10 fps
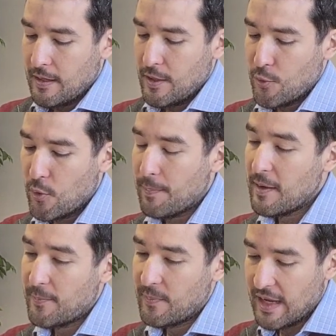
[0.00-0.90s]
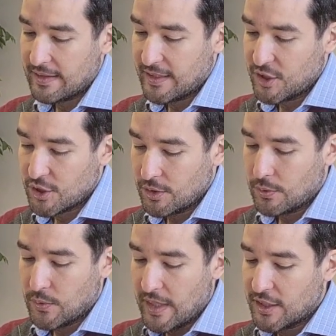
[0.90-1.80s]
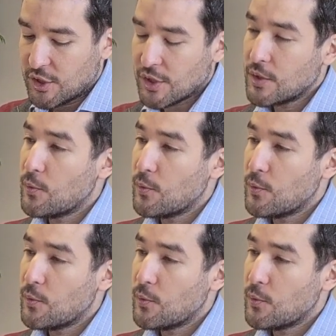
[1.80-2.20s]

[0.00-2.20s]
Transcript: We pay attention to nature,